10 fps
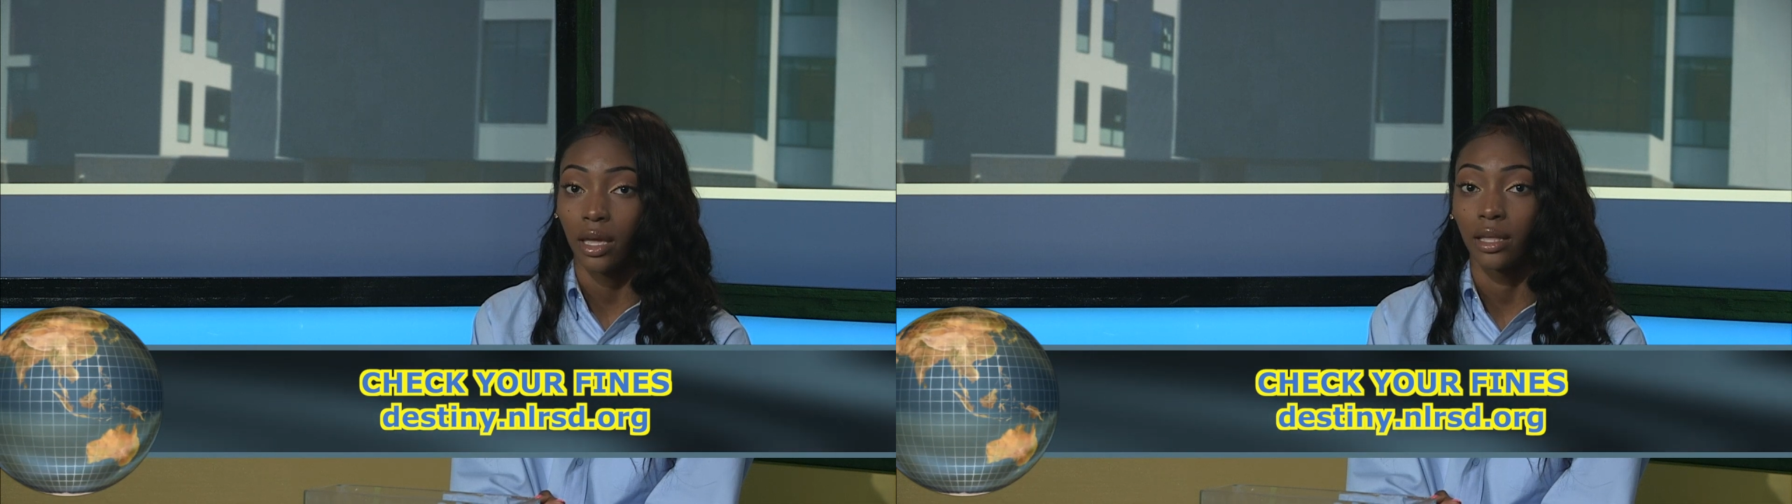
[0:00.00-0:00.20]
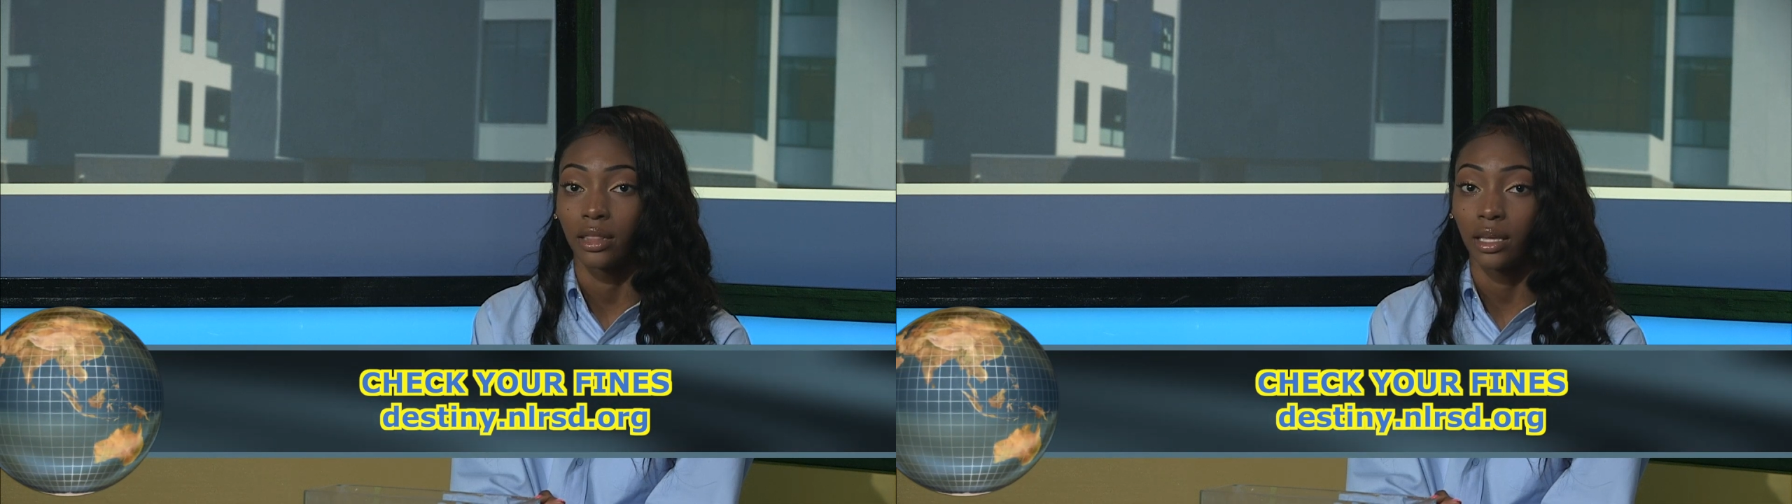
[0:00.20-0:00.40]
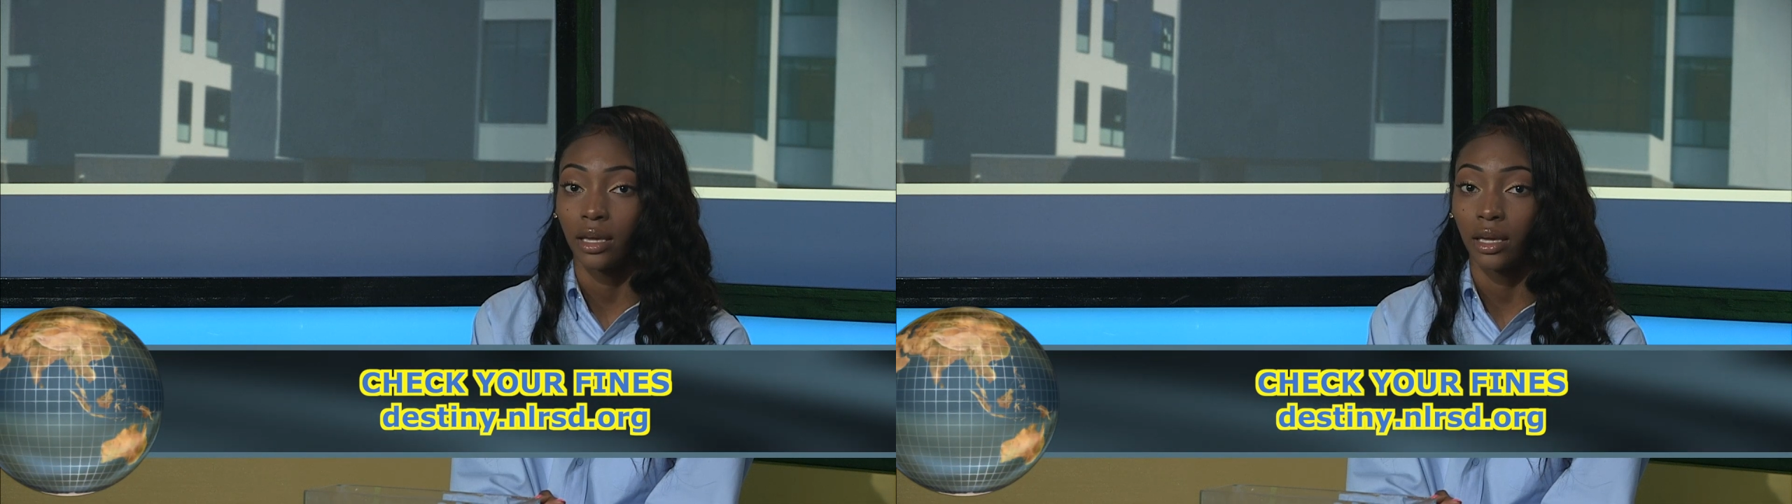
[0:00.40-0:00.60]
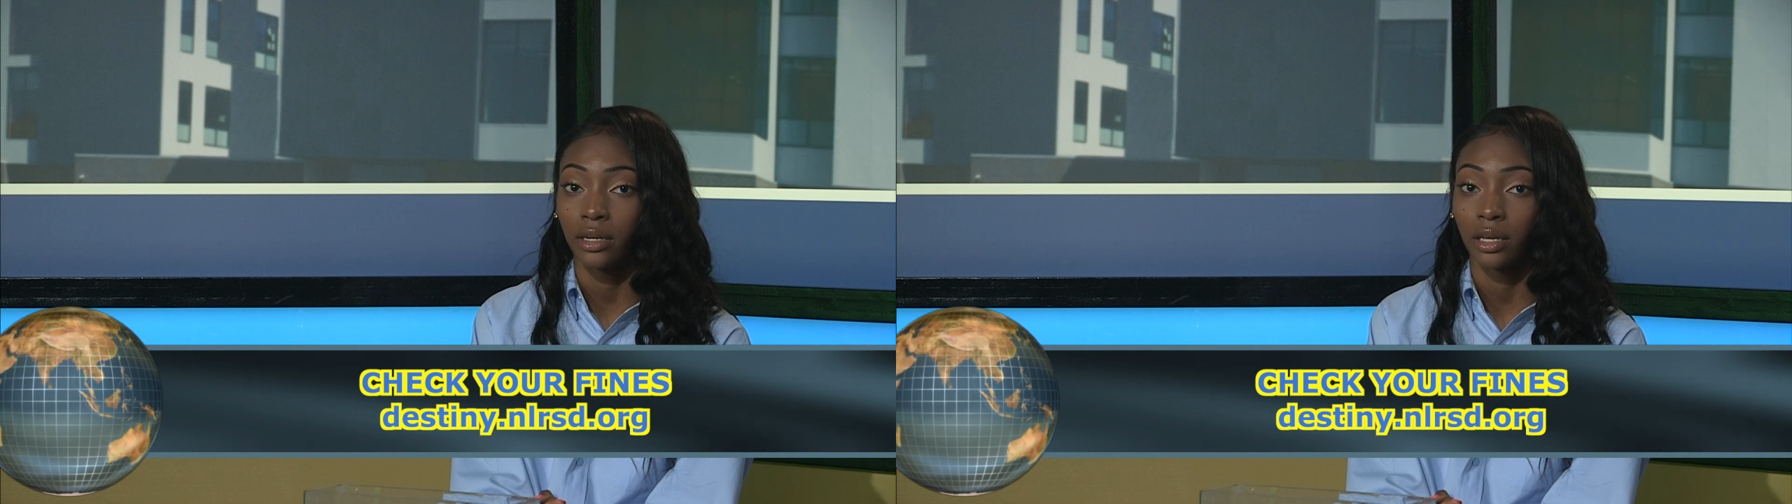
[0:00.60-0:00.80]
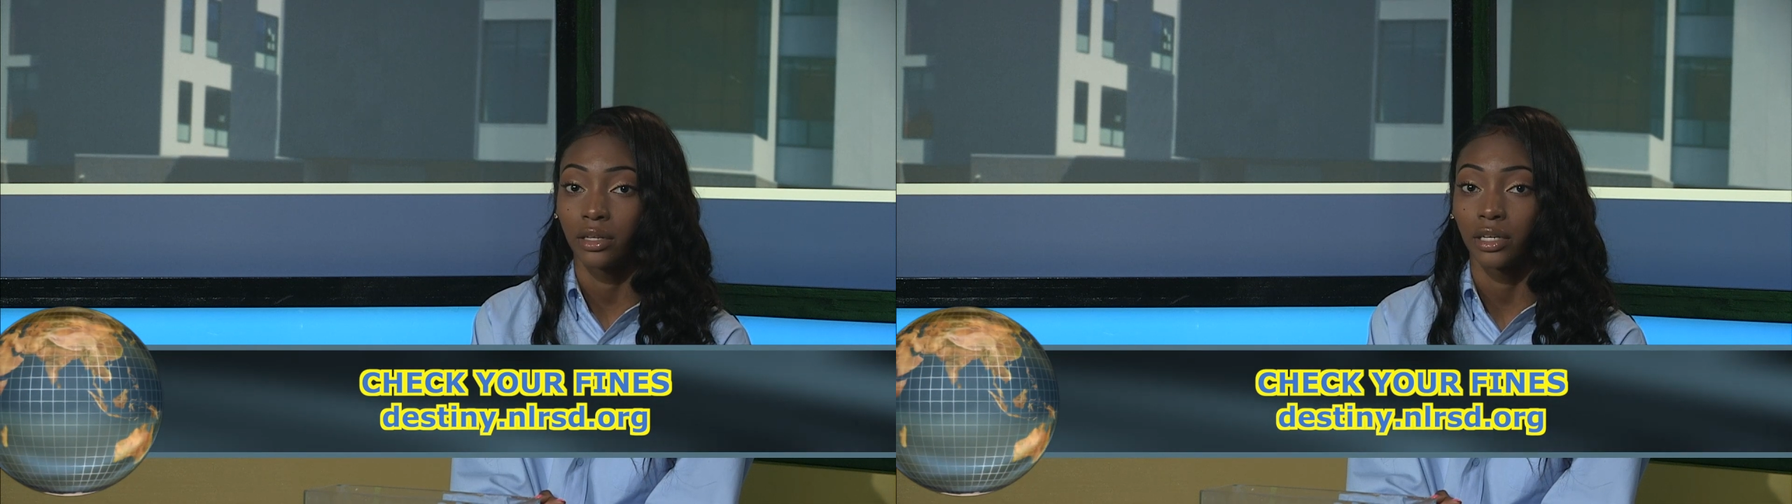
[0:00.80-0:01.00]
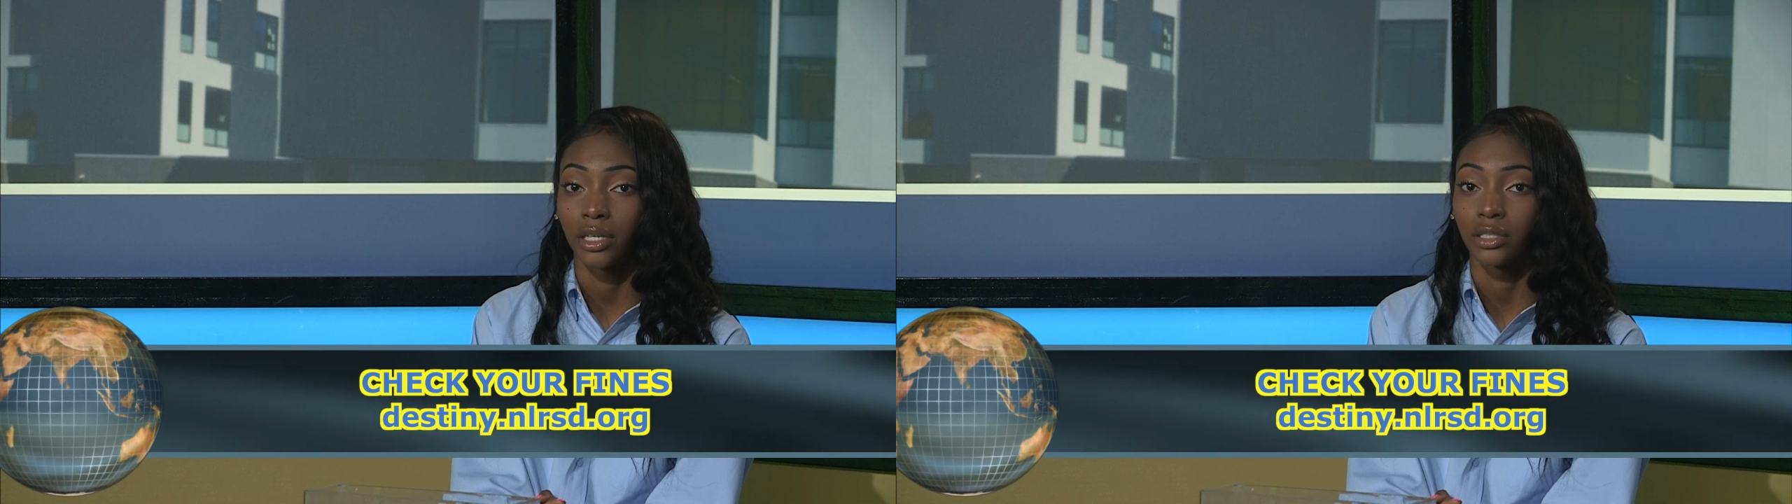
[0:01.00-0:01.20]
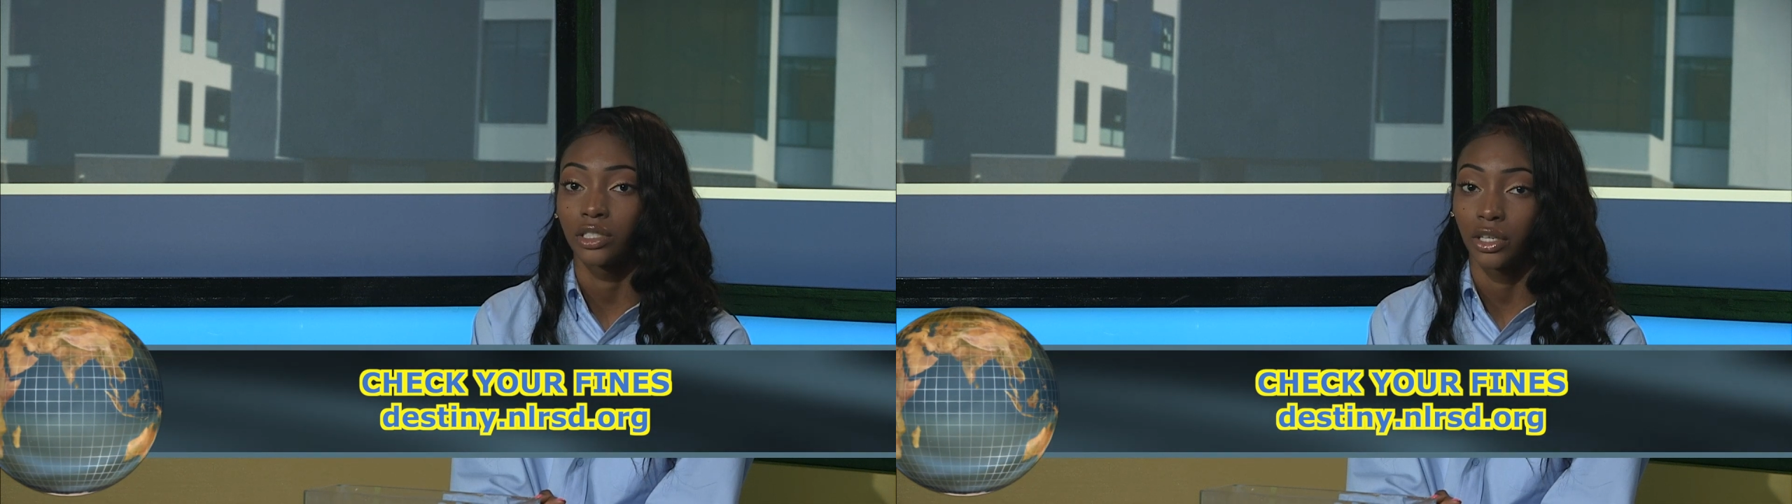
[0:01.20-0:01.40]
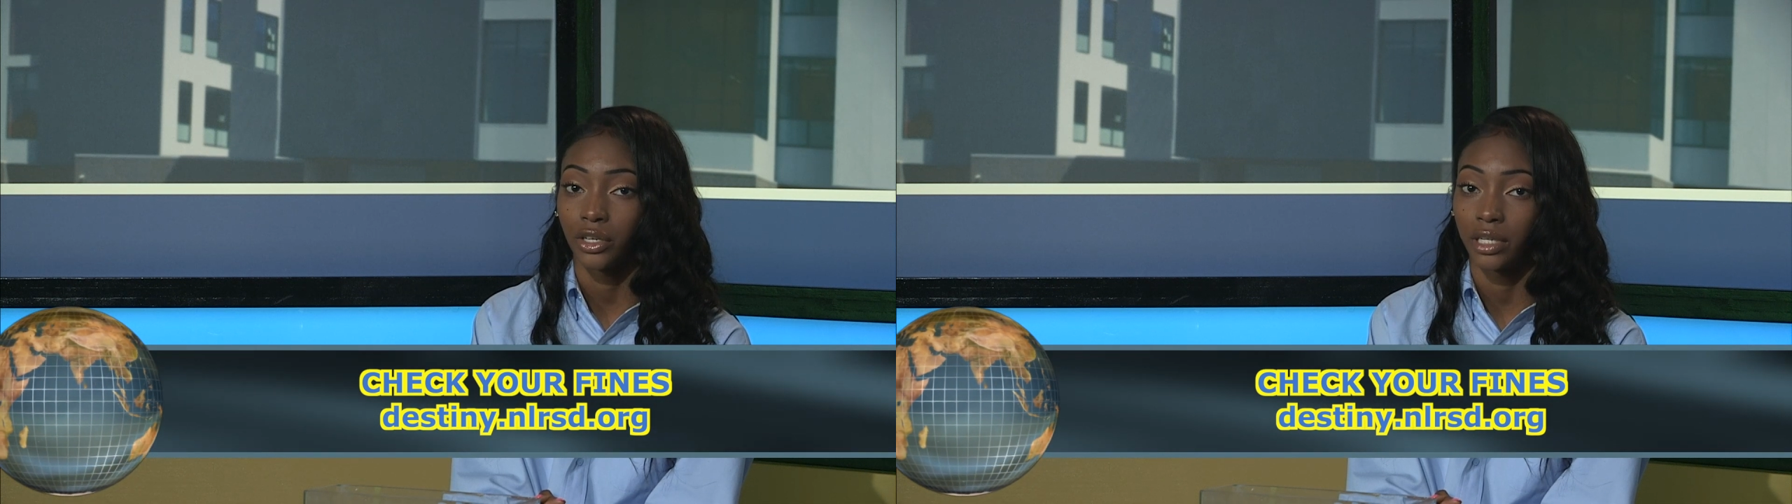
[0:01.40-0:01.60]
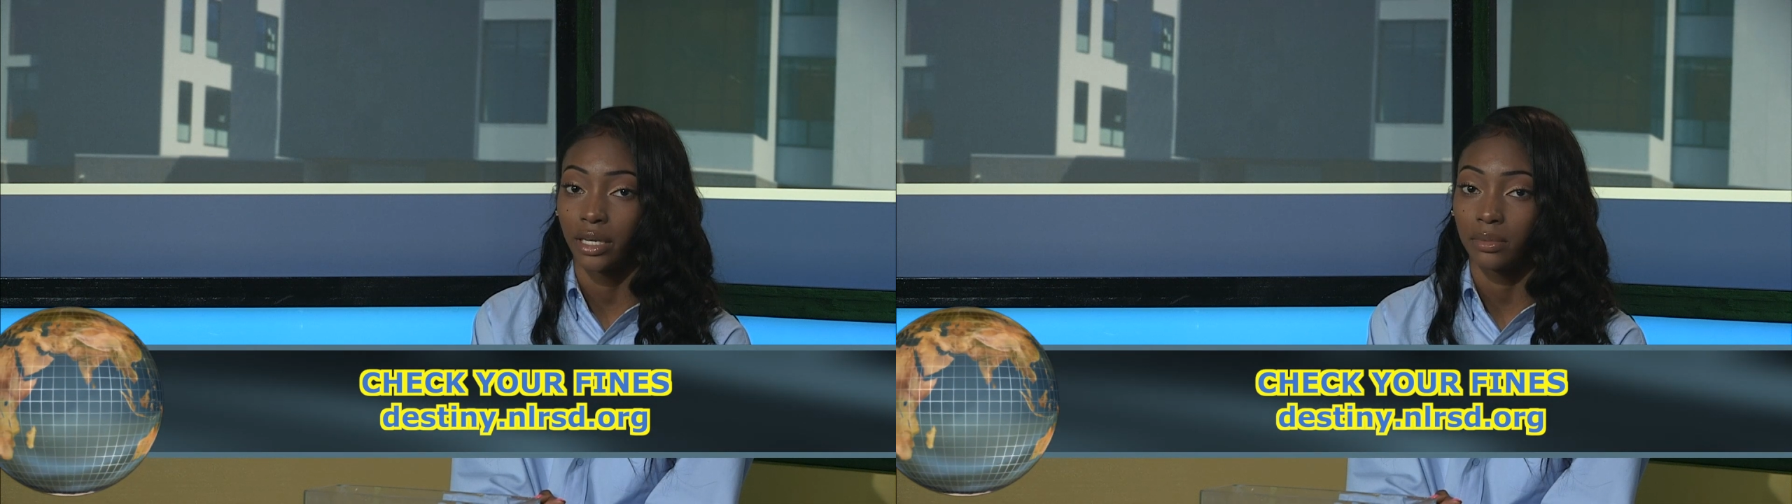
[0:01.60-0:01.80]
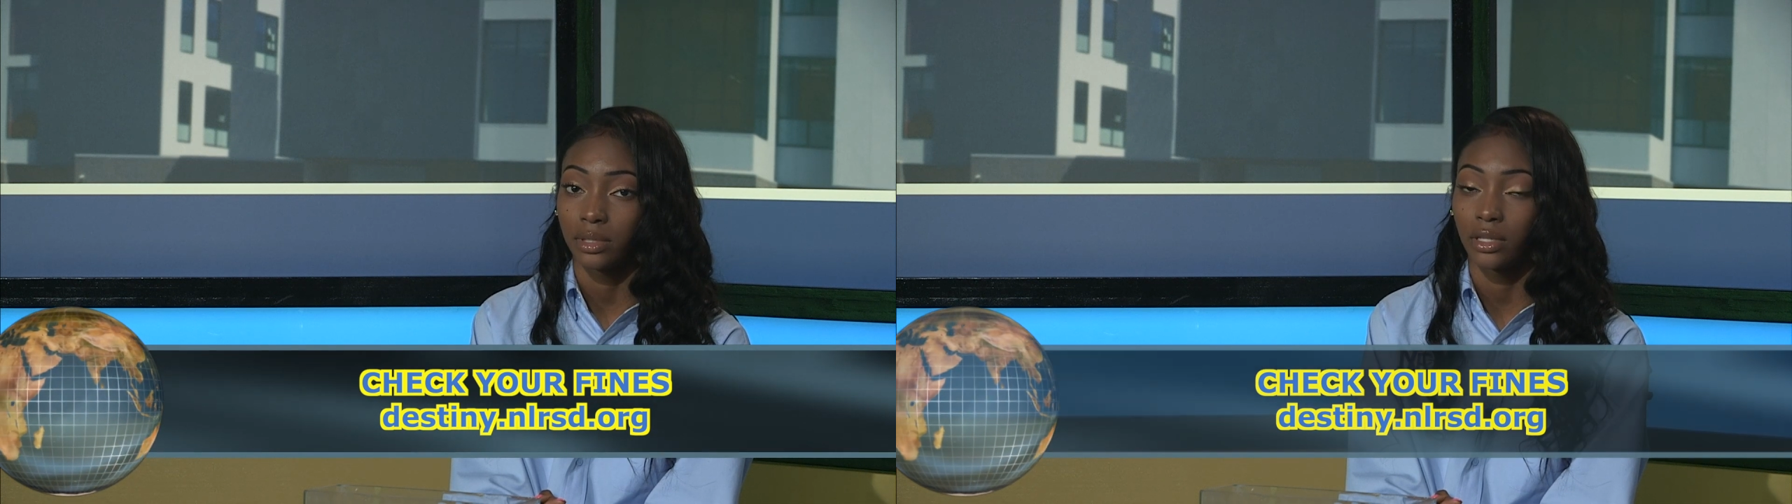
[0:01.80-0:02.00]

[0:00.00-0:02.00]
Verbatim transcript: and then under Check Your Dips,